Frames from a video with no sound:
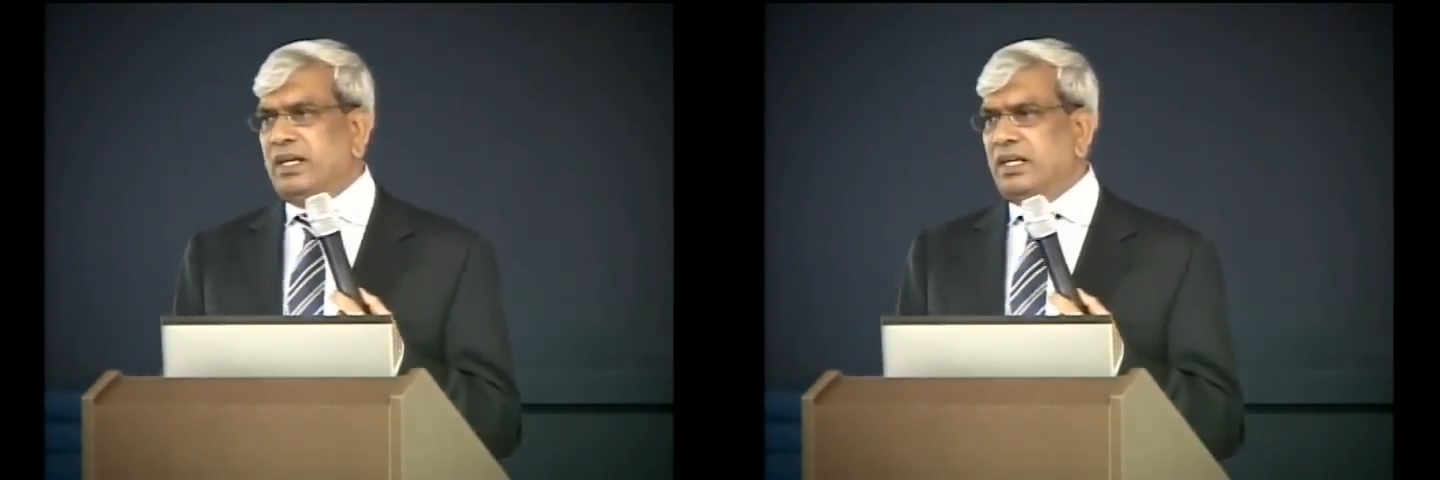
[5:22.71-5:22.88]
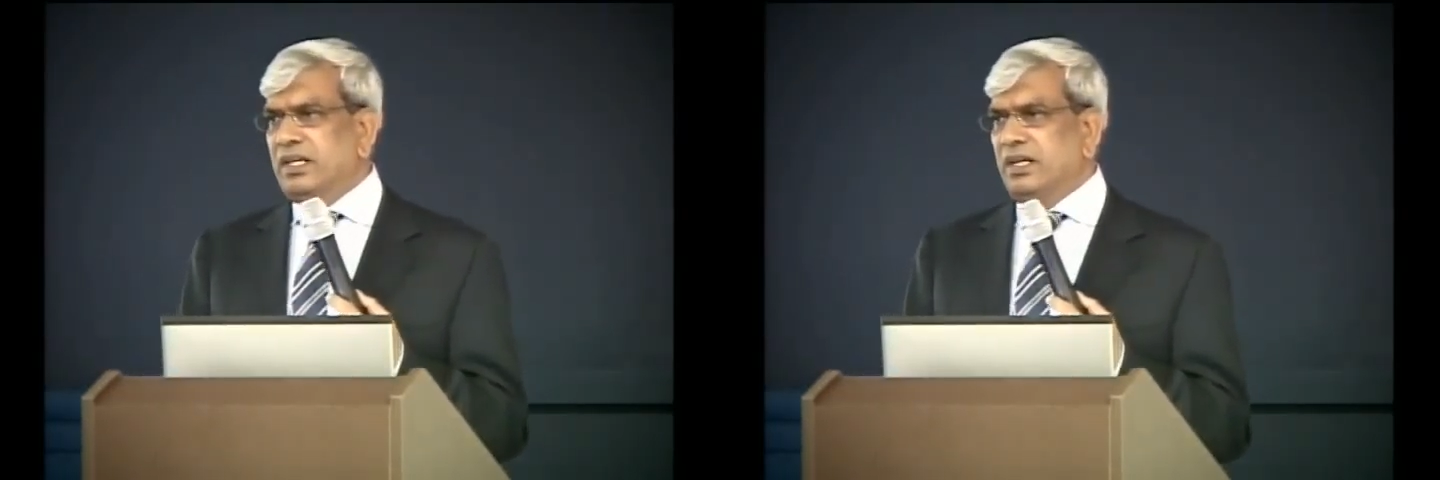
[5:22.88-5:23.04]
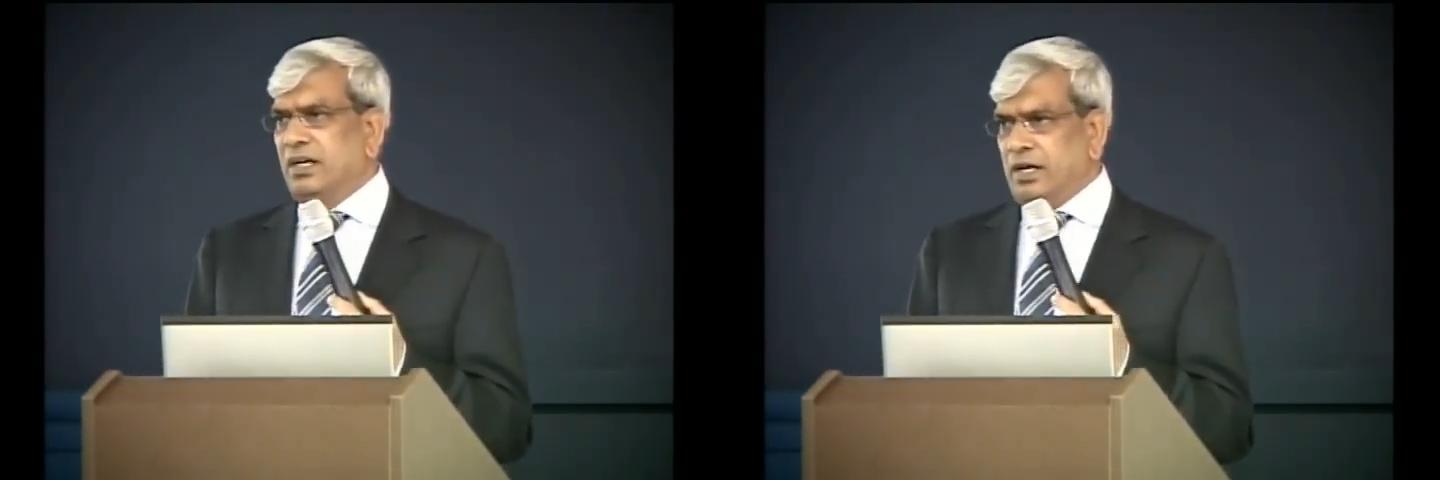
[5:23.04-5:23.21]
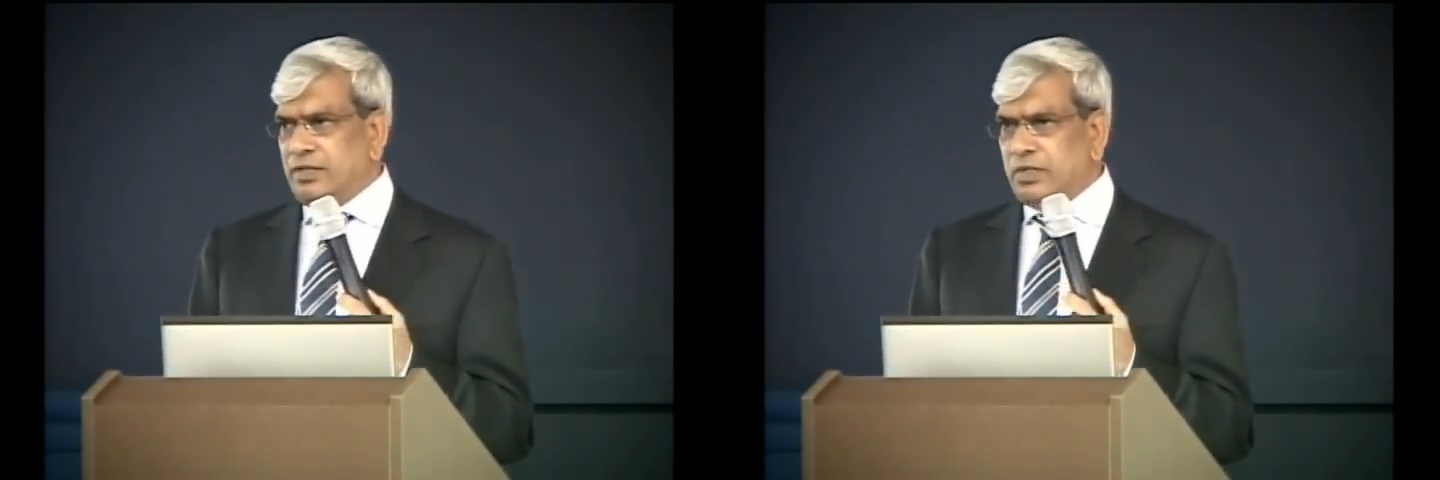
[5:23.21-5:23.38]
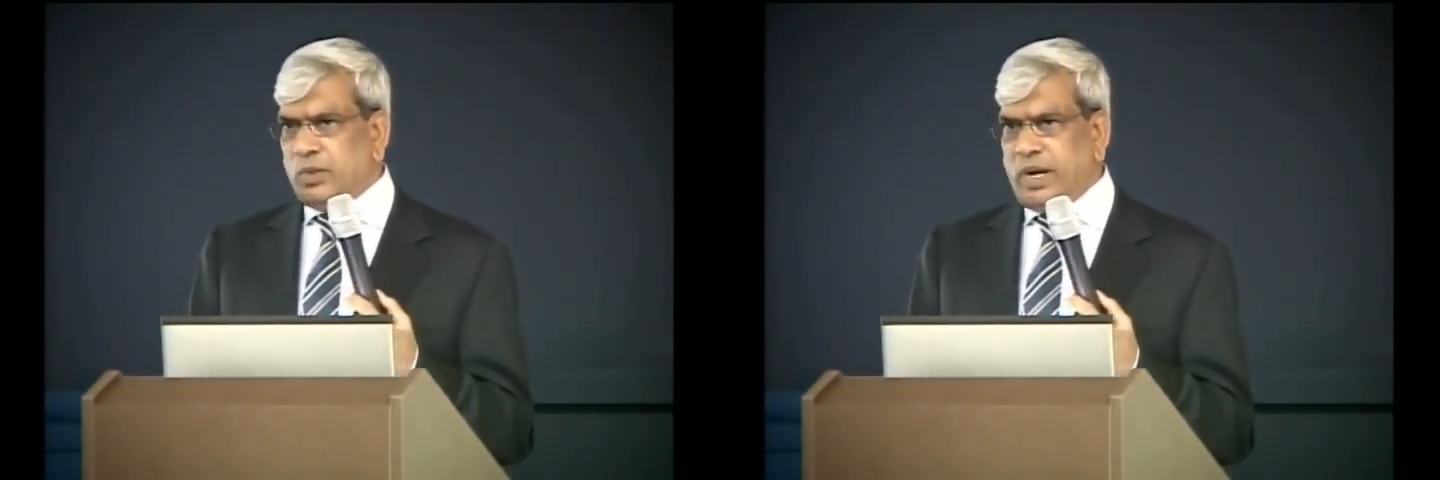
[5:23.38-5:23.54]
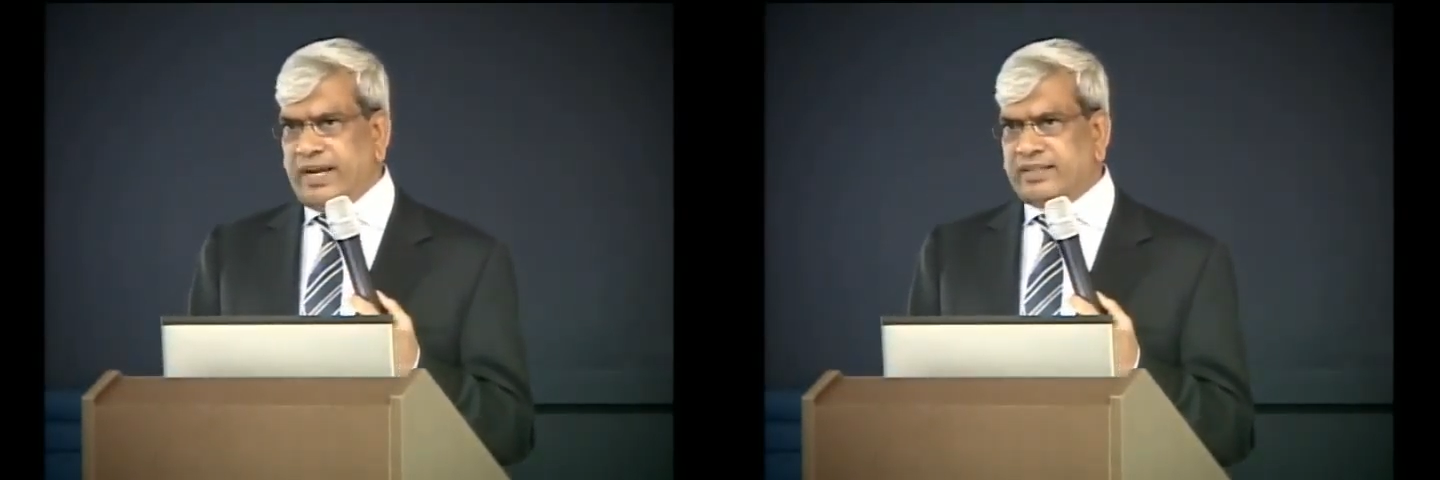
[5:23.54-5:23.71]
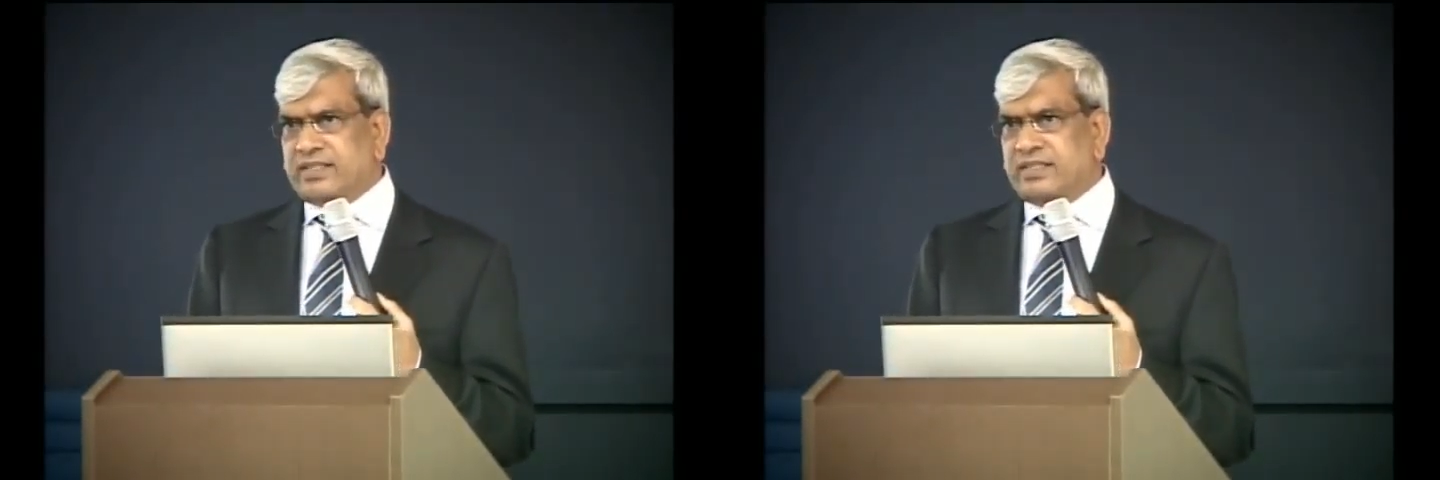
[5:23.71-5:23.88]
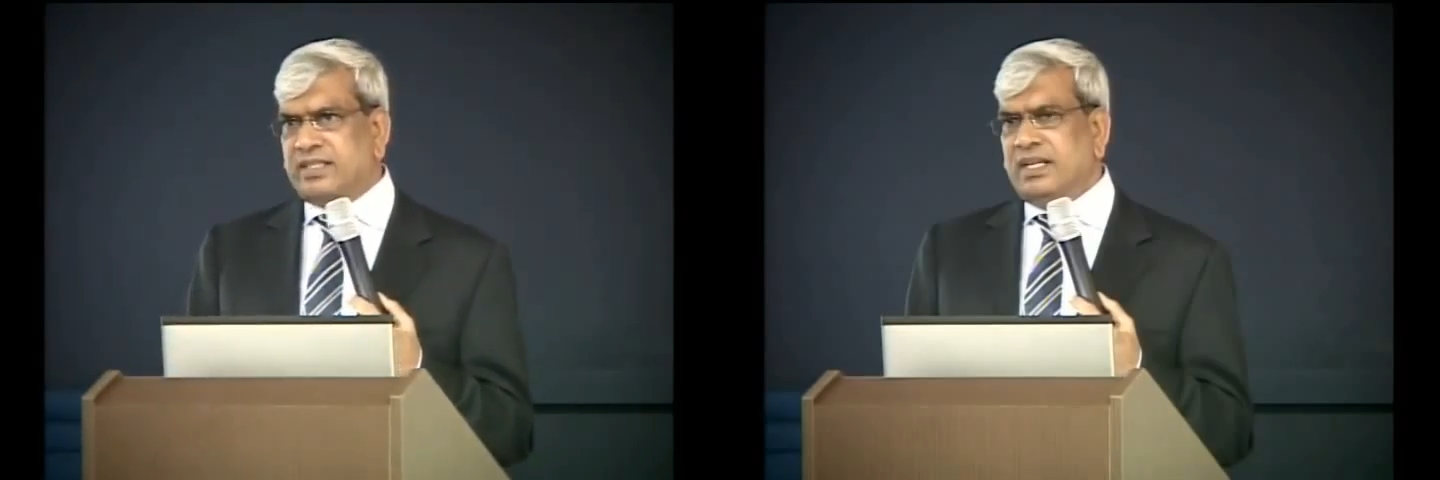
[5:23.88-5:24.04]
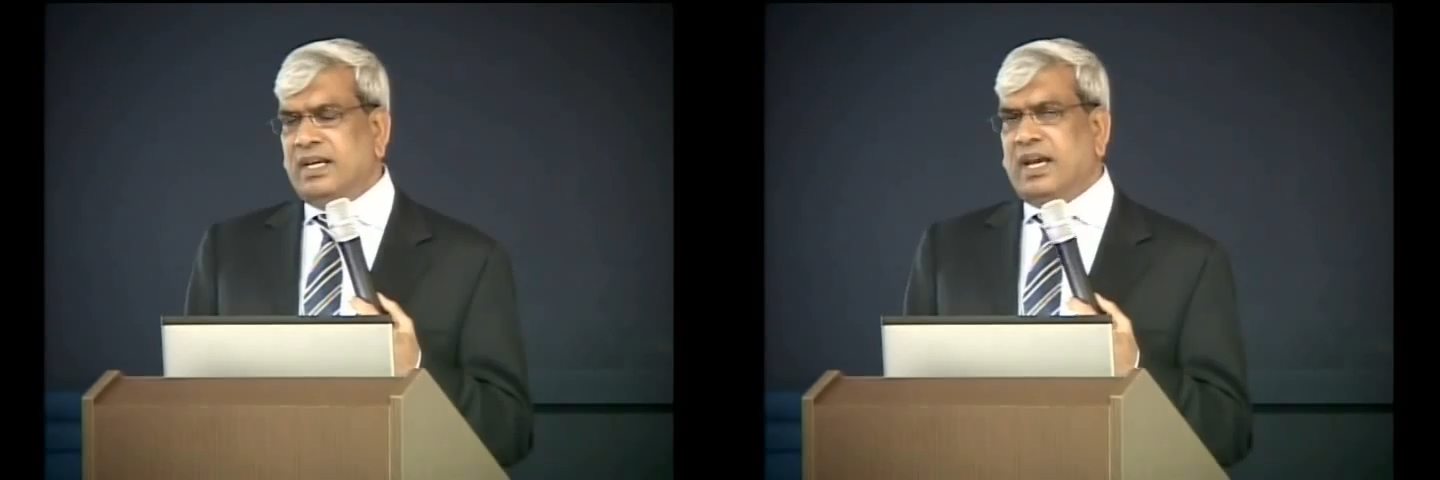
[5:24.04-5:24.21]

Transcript: in US,